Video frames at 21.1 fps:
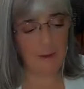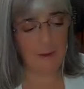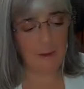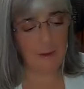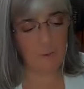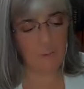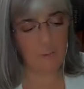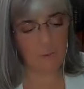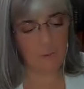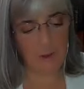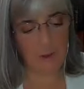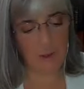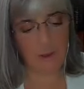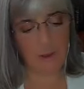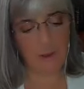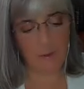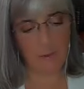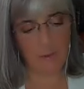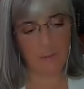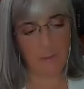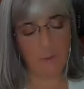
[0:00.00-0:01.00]
this was
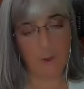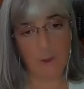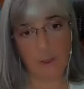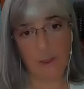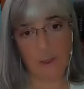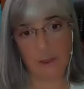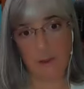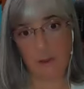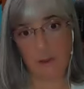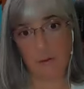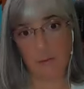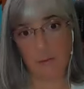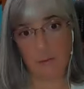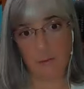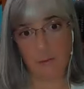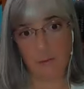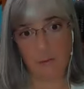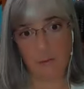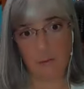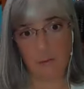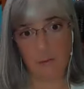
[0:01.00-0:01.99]
kind of where I lived.
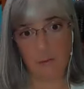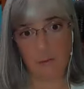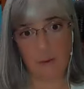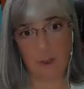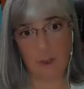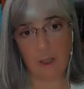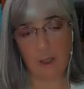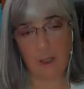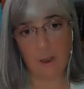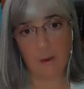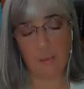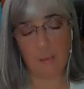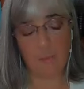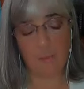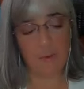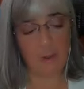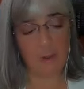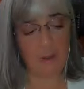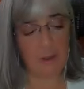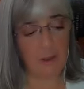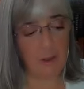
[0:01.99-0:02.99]
And
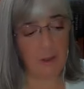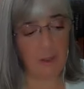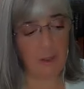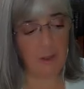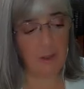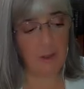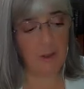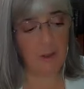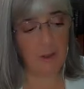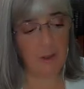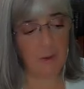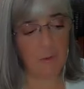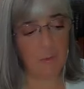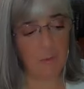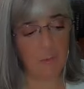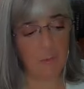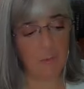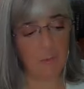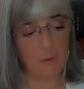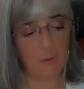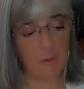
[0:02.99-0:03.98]
then the
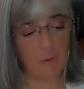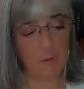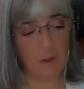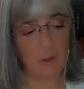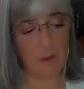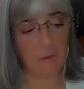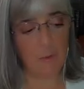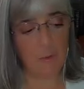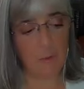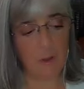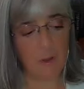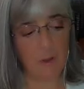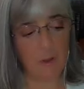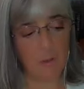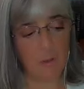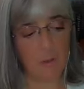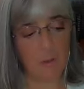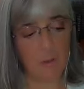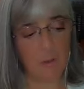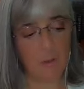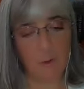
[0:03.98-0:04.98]
Enneagram taught me there
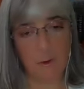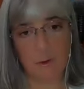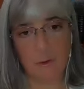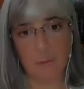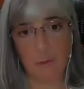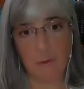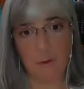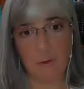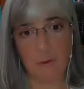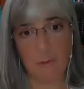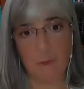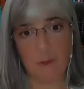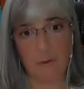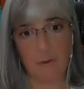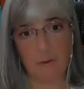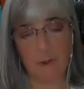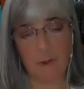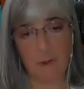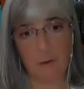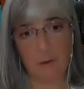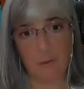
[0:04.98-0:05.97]
was so much more to
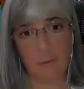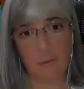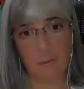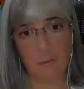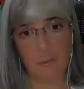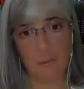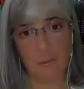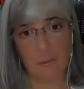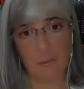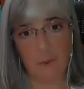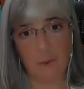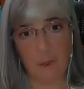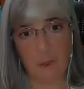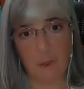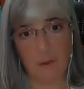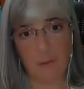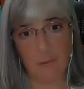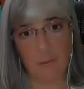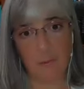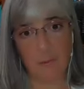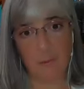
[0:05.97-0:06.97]
myself when
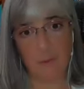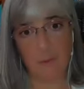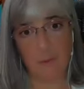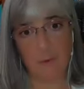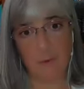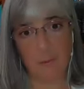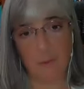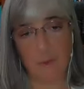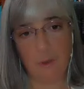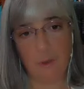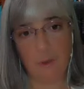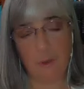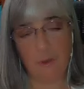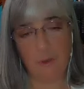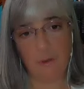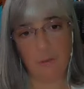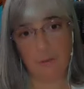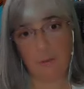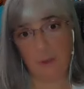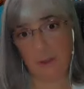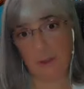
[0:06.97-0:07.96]
I was willing
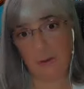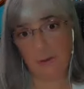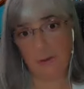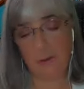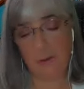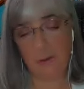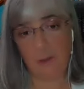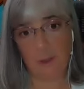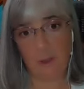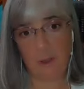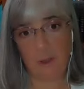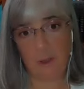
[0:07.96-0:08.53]
to face